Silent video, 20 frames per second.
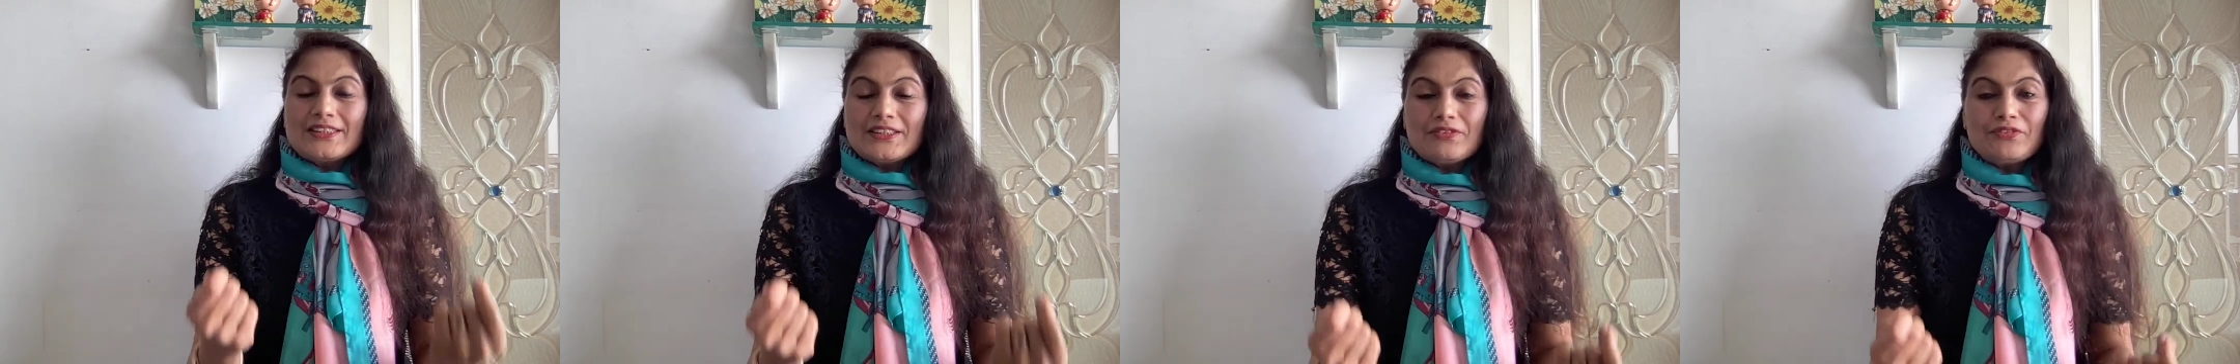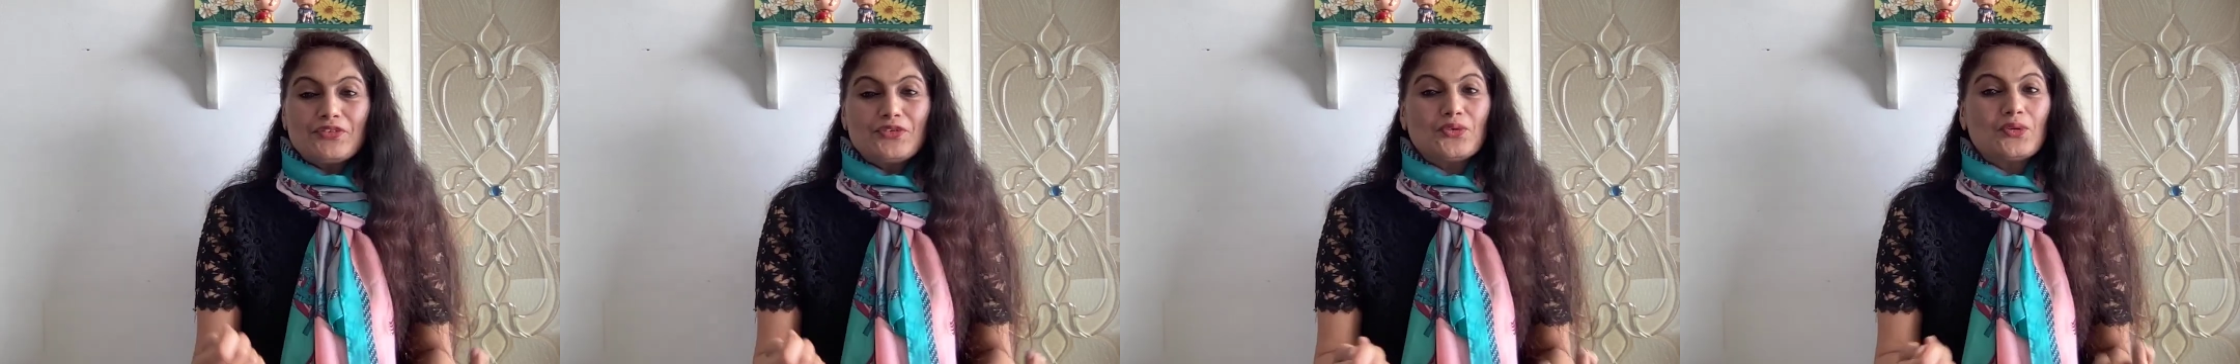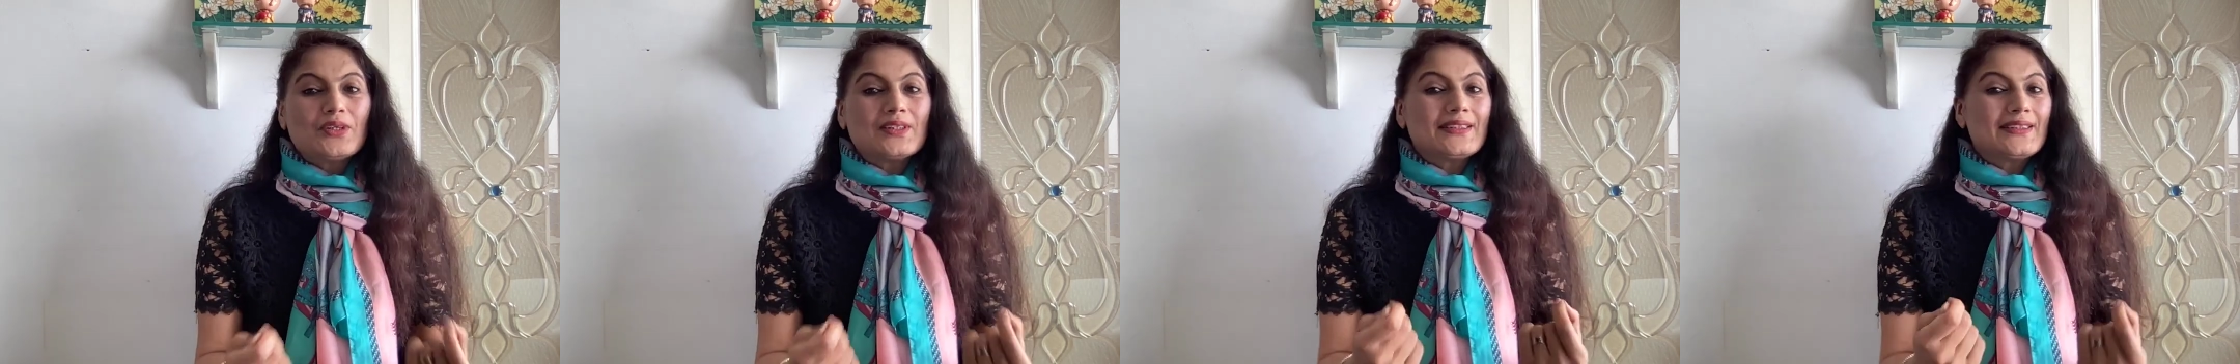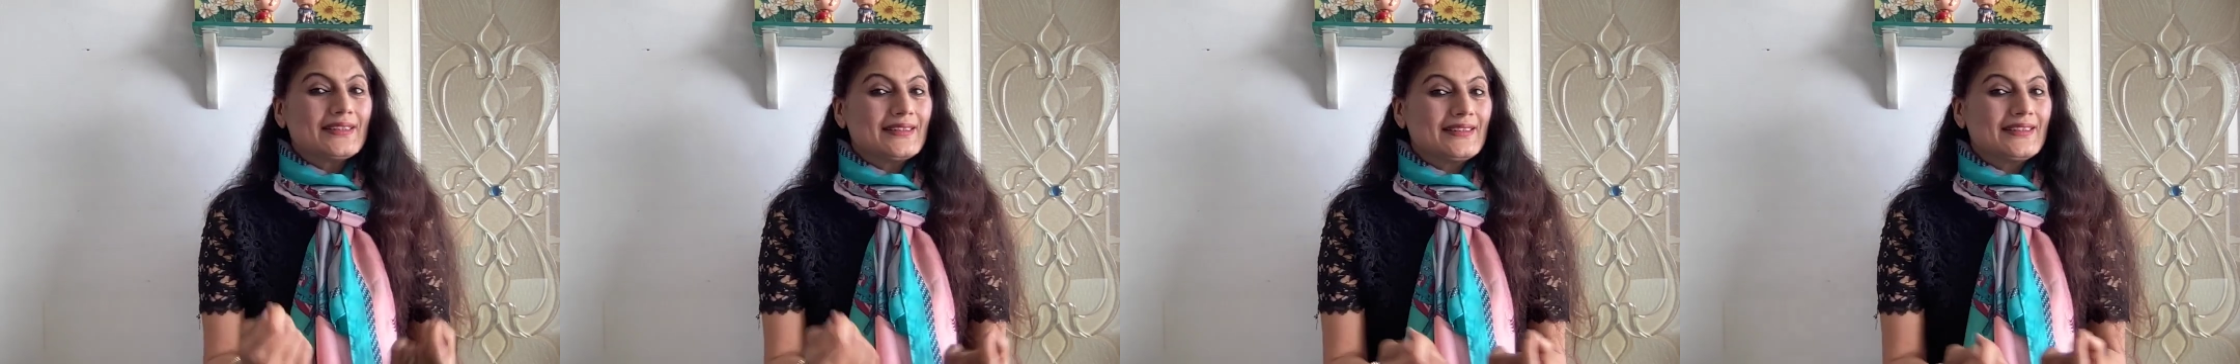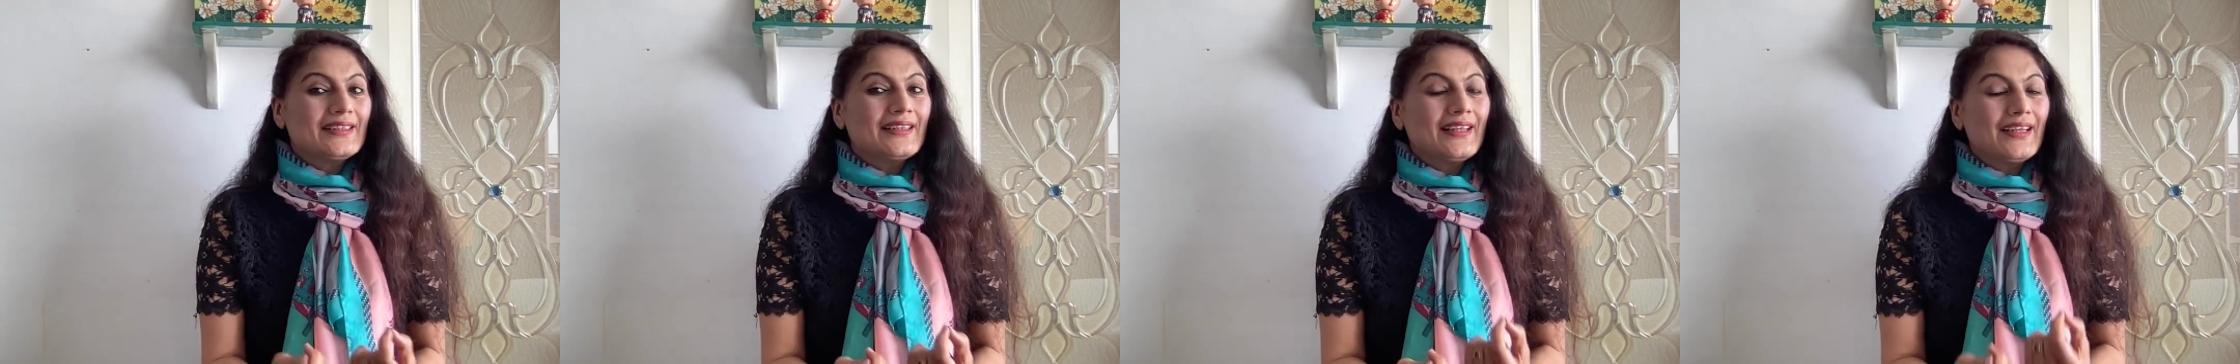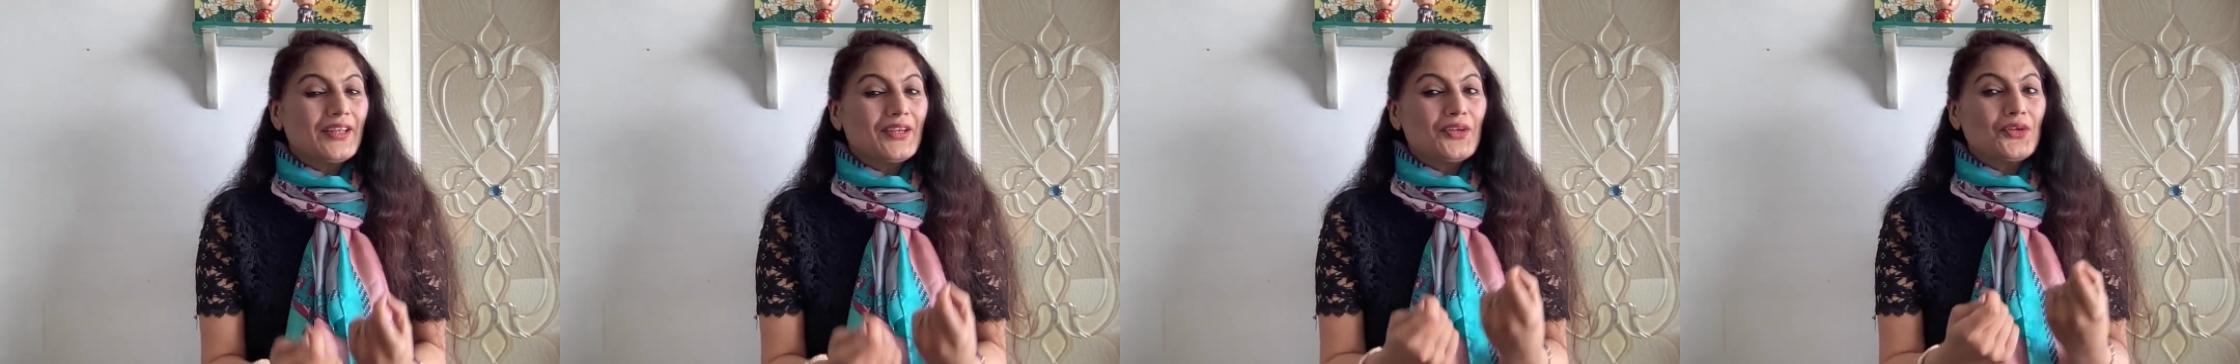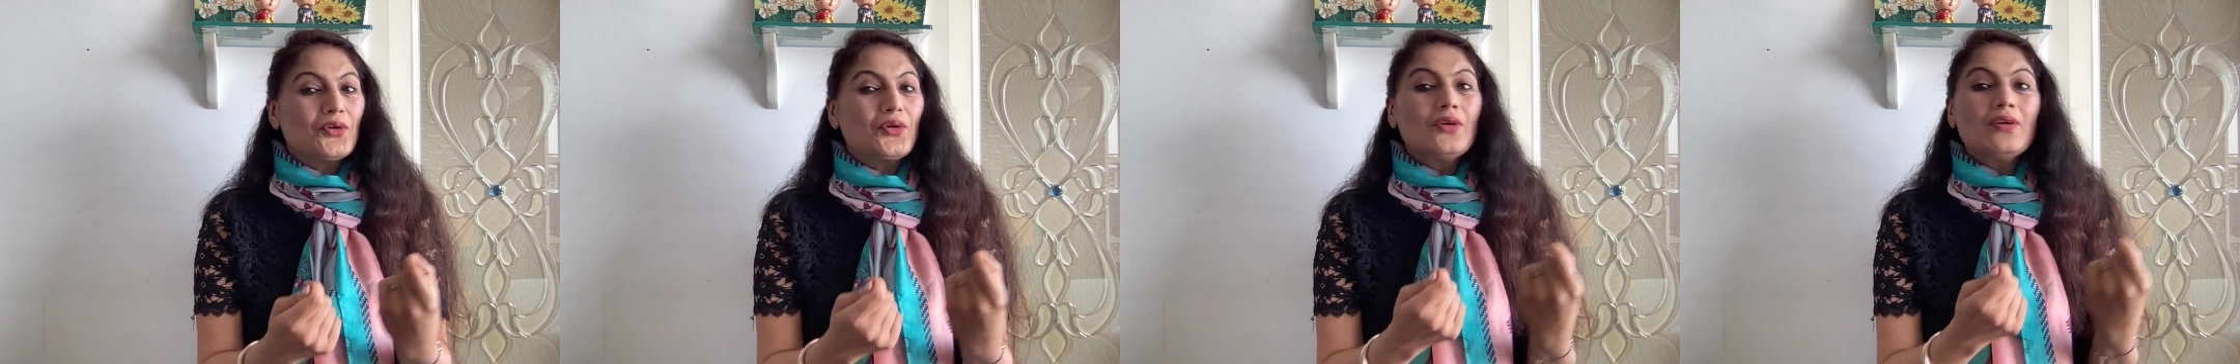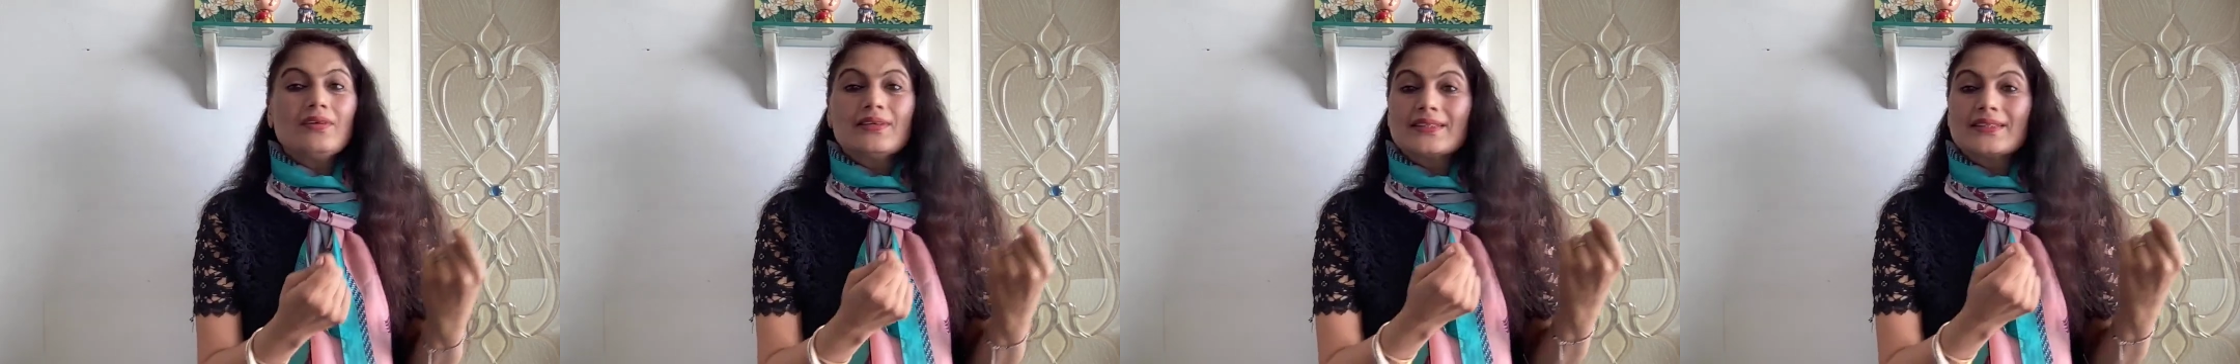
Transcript: if you are sitting in your